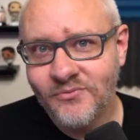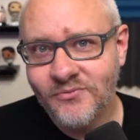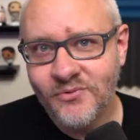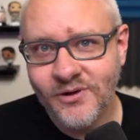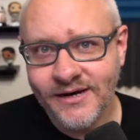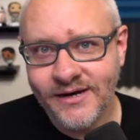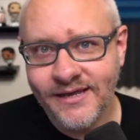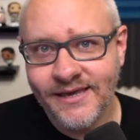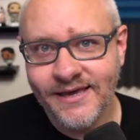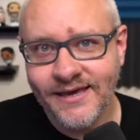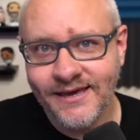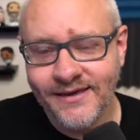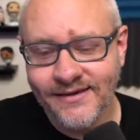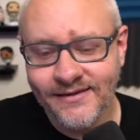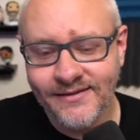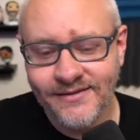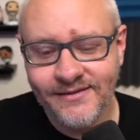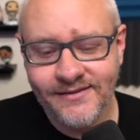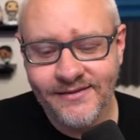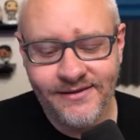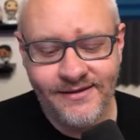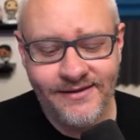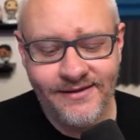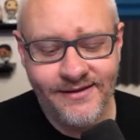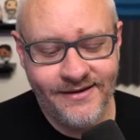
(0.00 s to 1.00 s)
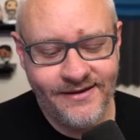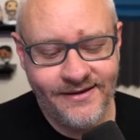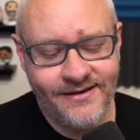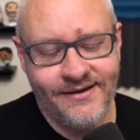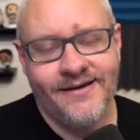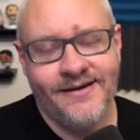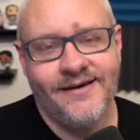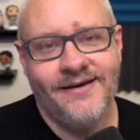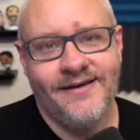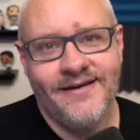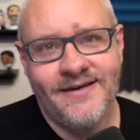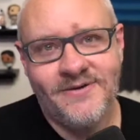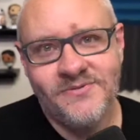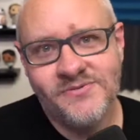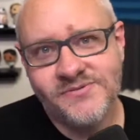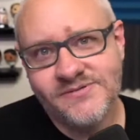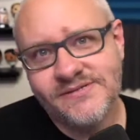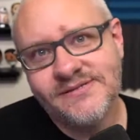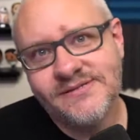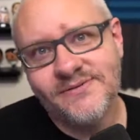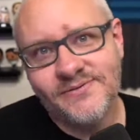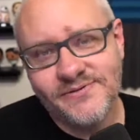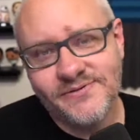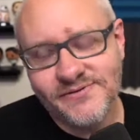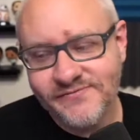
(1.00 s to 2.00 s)
kill. It was
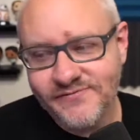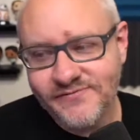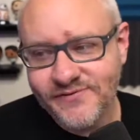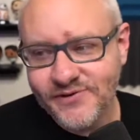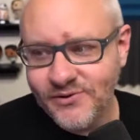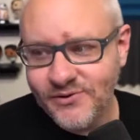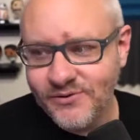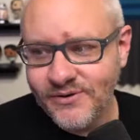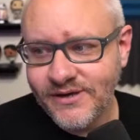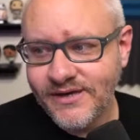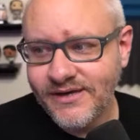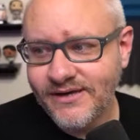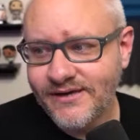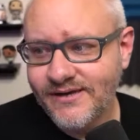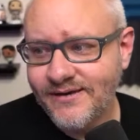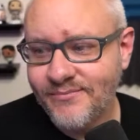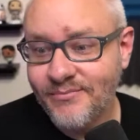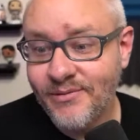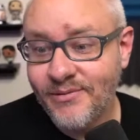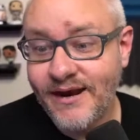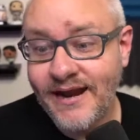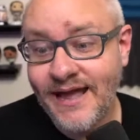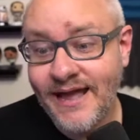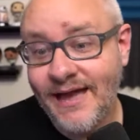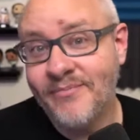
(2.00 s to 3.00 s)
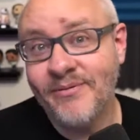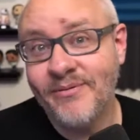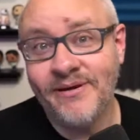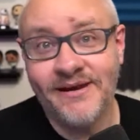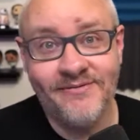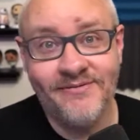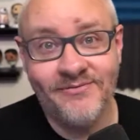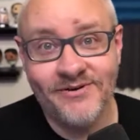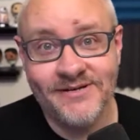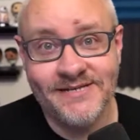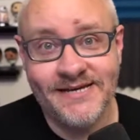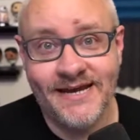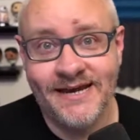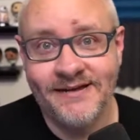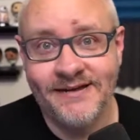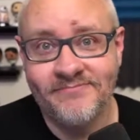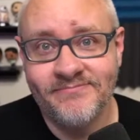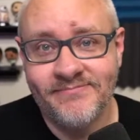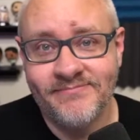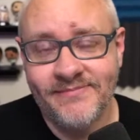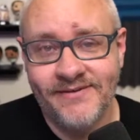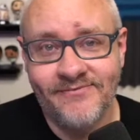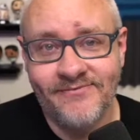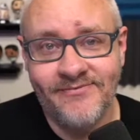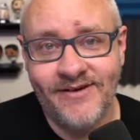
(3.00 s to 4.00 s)
a fluke, but it happened every time.
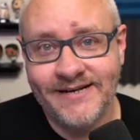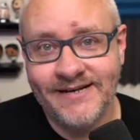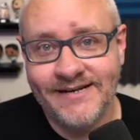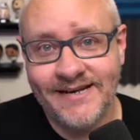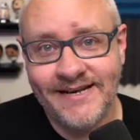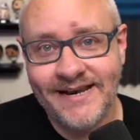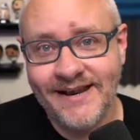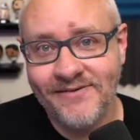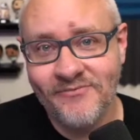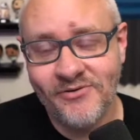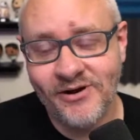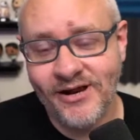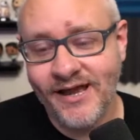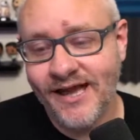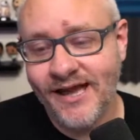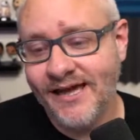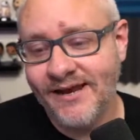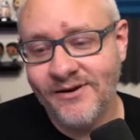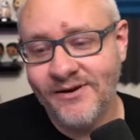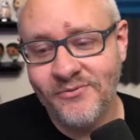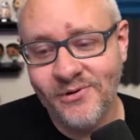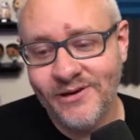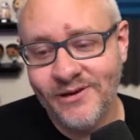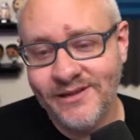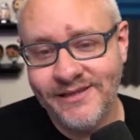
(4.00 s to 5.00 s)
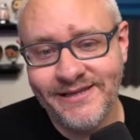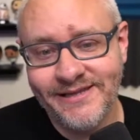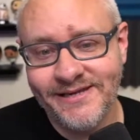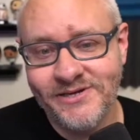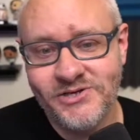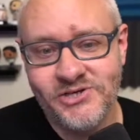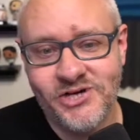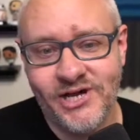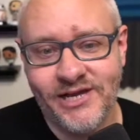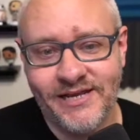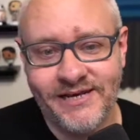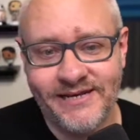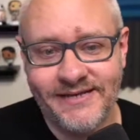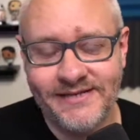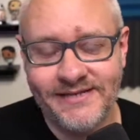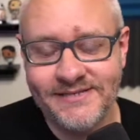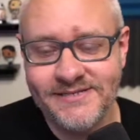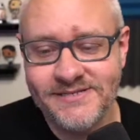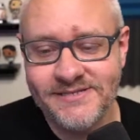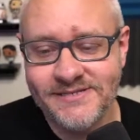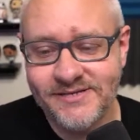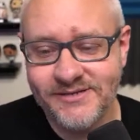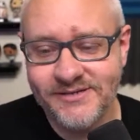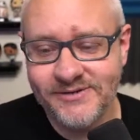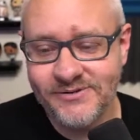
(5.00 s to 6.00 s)
In fact, I never got really a shot in.
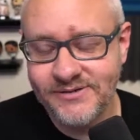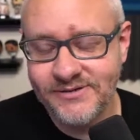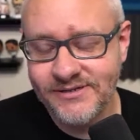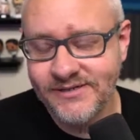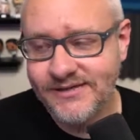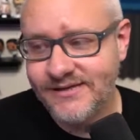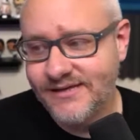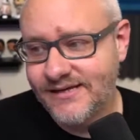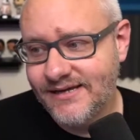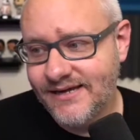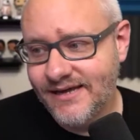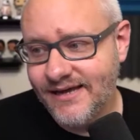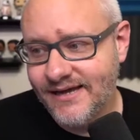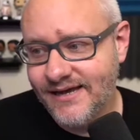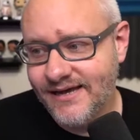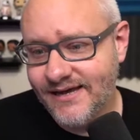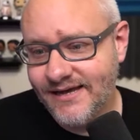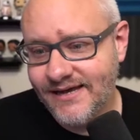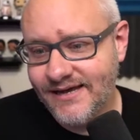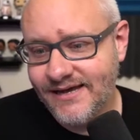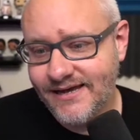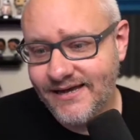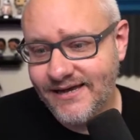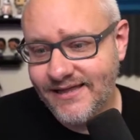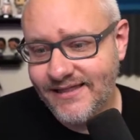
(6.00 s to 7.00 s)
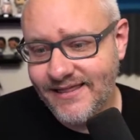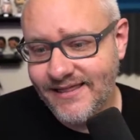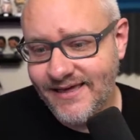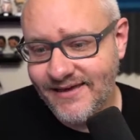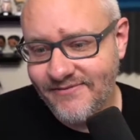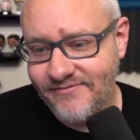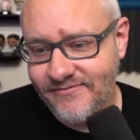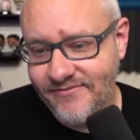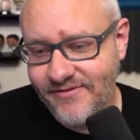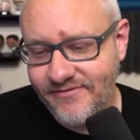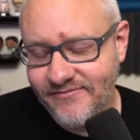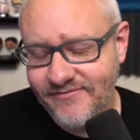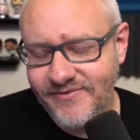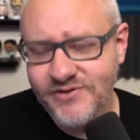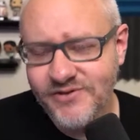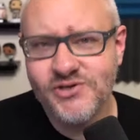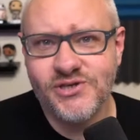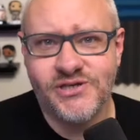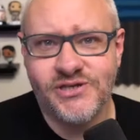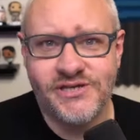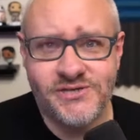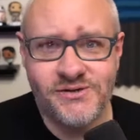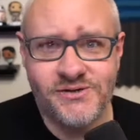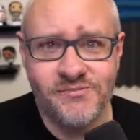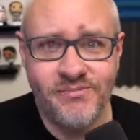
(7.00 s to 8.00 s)
So they have
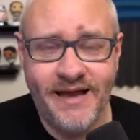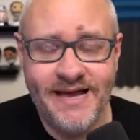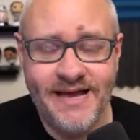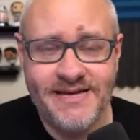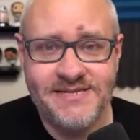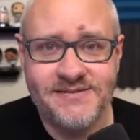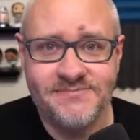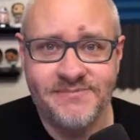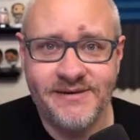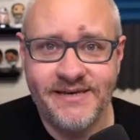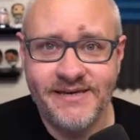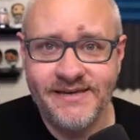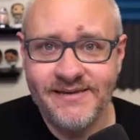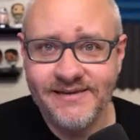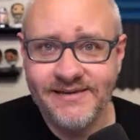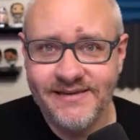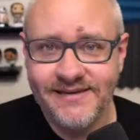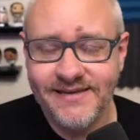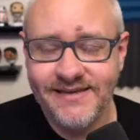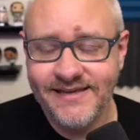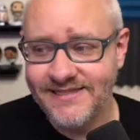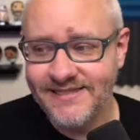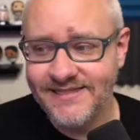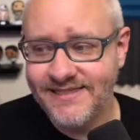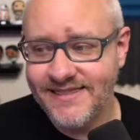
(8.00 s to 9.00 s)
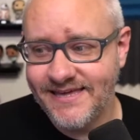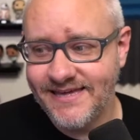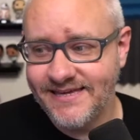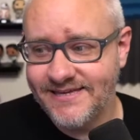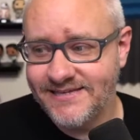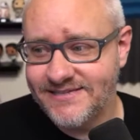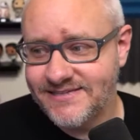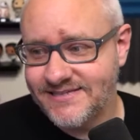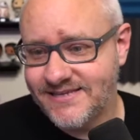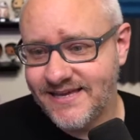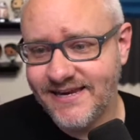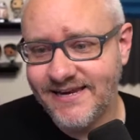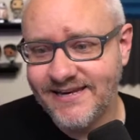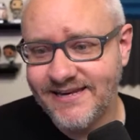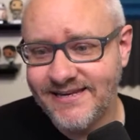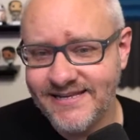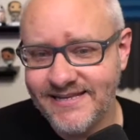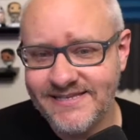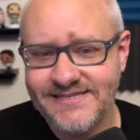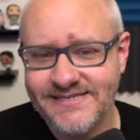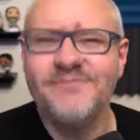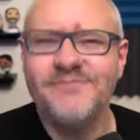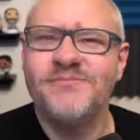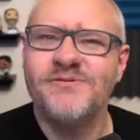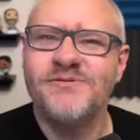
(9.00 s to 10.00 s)
officially surpassed me in things, and
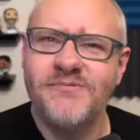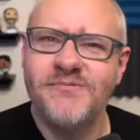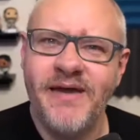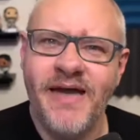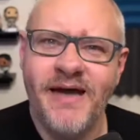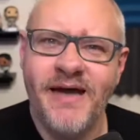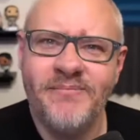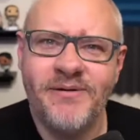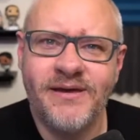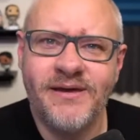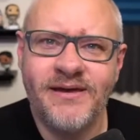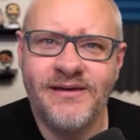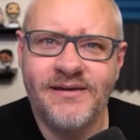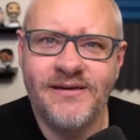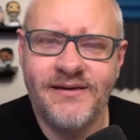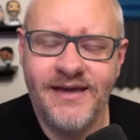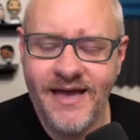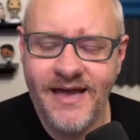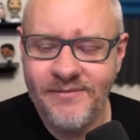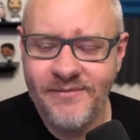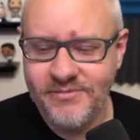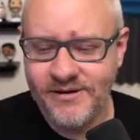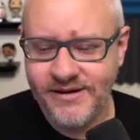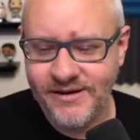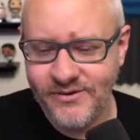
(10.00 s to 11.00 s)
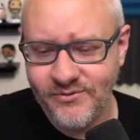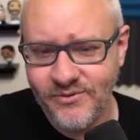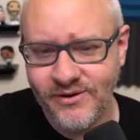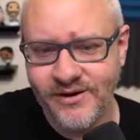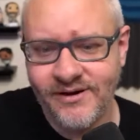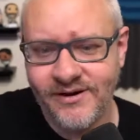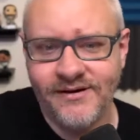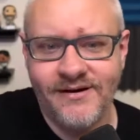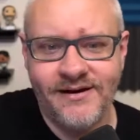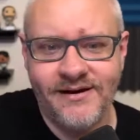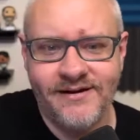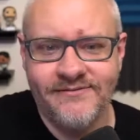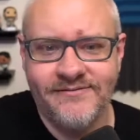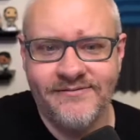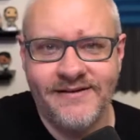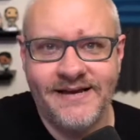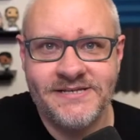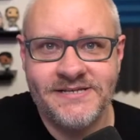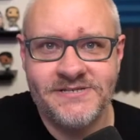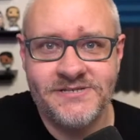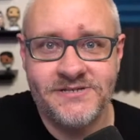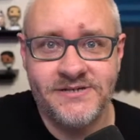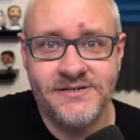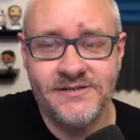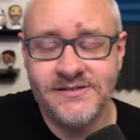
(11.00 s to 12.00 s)
it seems to be happening quicker and
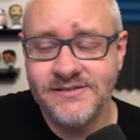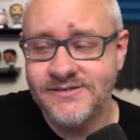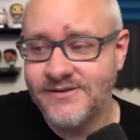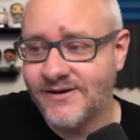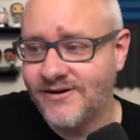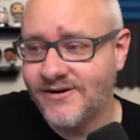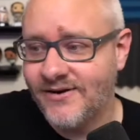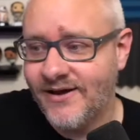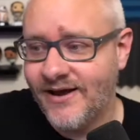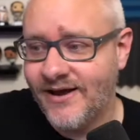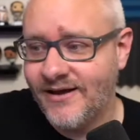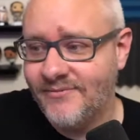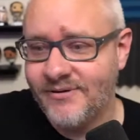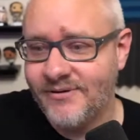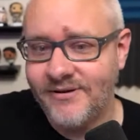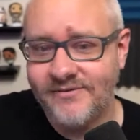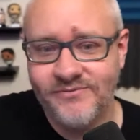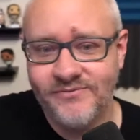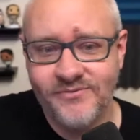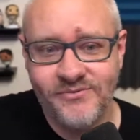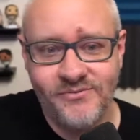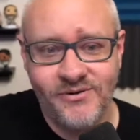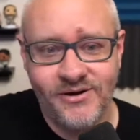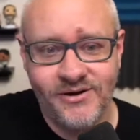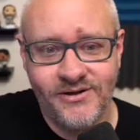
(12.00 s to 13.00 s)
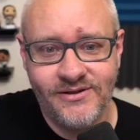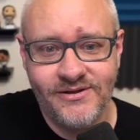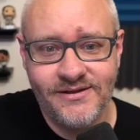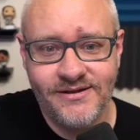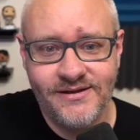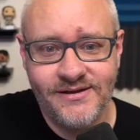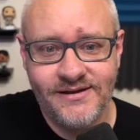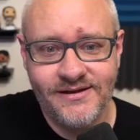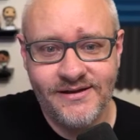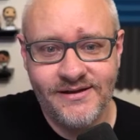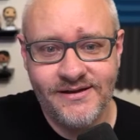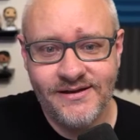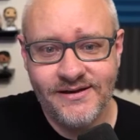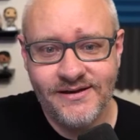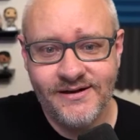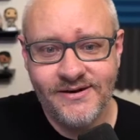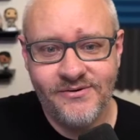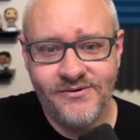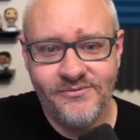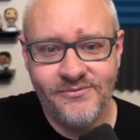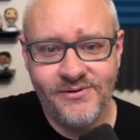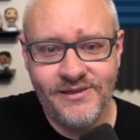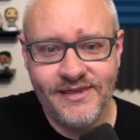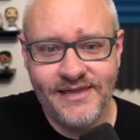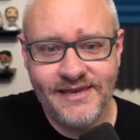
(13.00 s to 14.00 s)
faster. So I don't know how many of you all
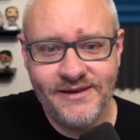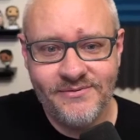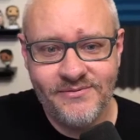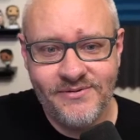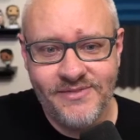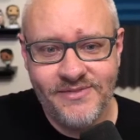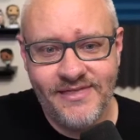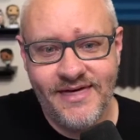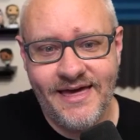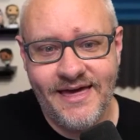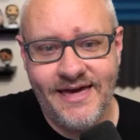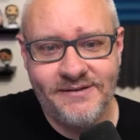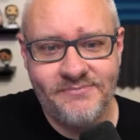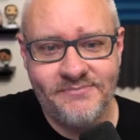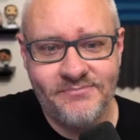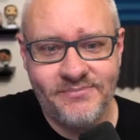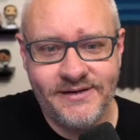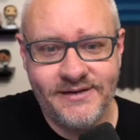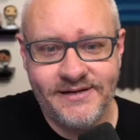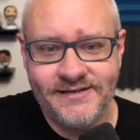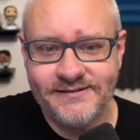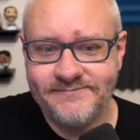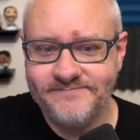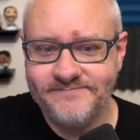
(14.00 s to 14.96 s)
relate with that, but